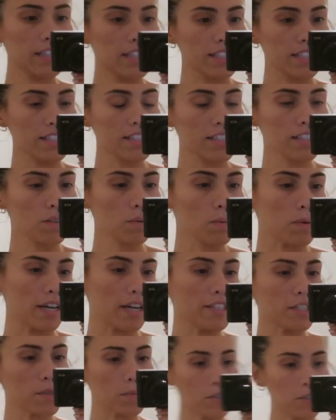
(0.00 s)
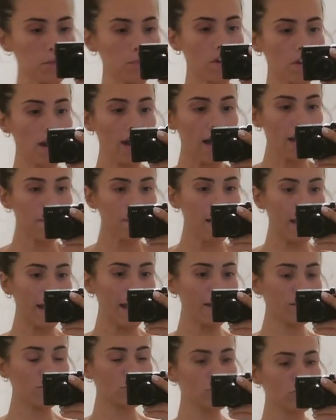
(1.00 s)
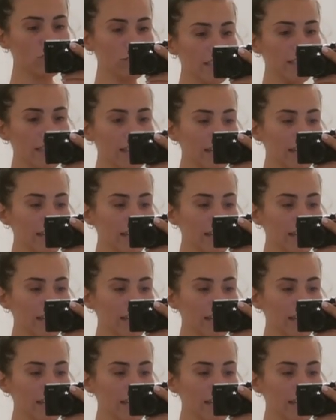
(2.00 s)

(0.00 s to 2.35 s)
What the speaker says: This is the white sports bra. I'm actually